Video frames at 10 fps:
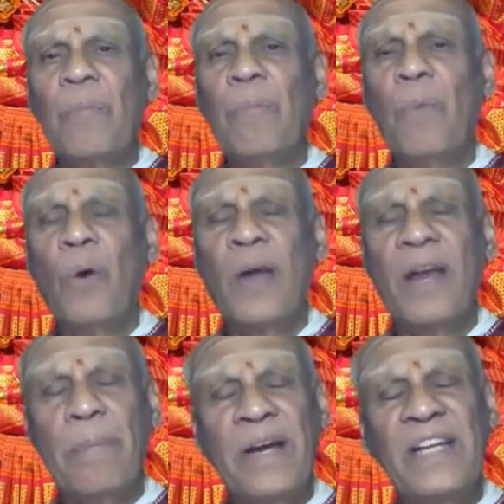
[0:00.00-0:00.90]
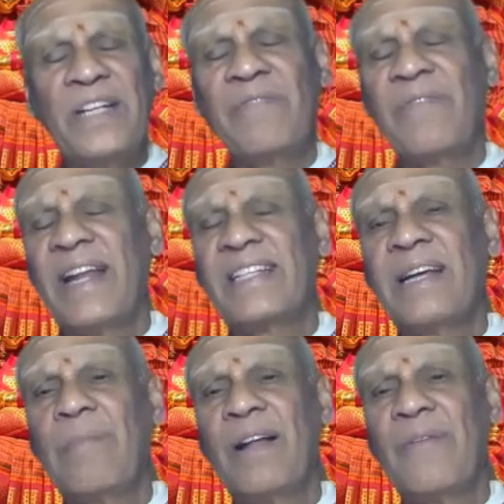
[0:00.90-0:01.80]
More repetition, for
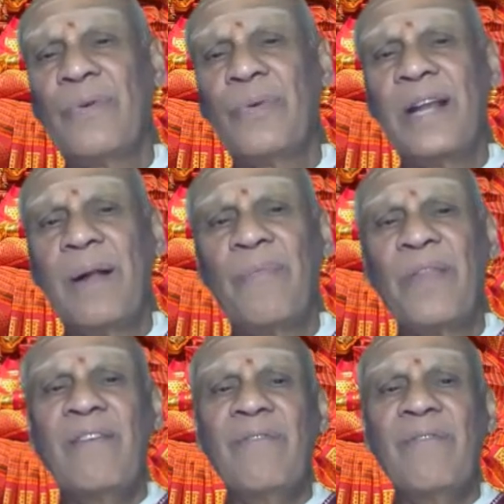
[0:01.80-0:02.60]
example, of Rudram